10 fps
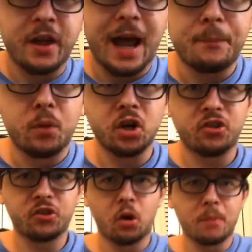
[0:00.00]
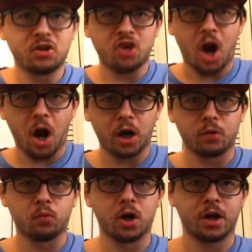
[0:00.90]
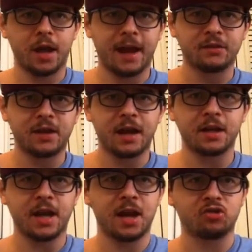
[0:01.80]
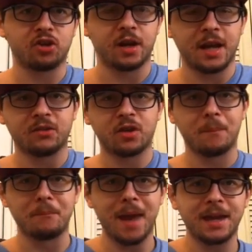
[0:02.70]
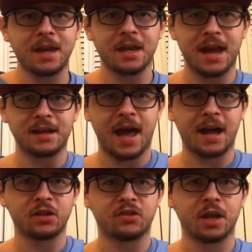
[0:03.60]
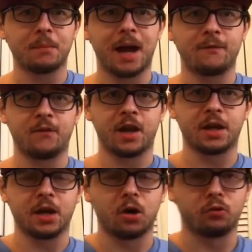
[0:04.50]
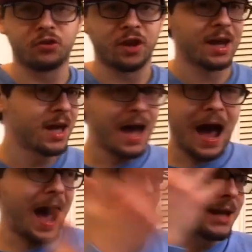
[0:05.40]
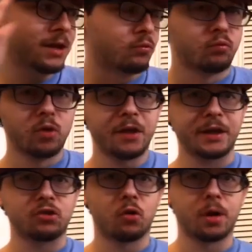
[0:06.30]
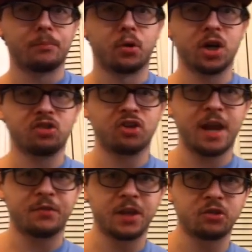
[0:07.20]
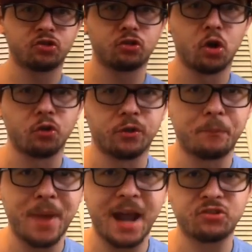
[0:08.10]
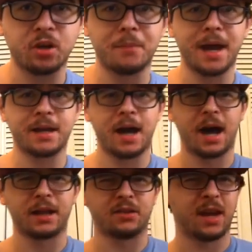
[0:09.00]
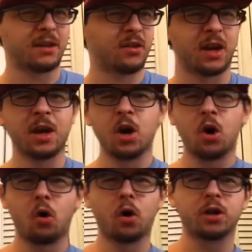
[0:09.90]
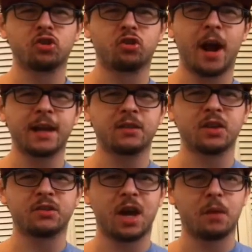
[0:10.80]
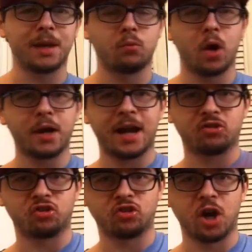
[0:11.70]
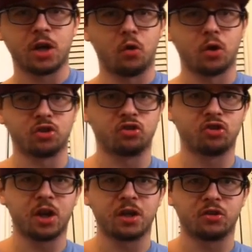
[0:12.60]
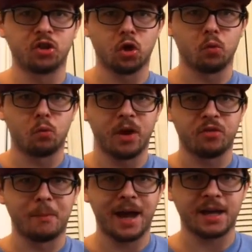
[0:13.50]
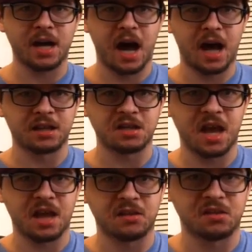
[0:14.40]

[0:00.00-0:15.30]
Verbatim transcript: that I put so much hard work and dedication into making and editing my videos, I really don't appreciate these trolls bashing my content or trying to tell me what I should or shouldn't do with my content.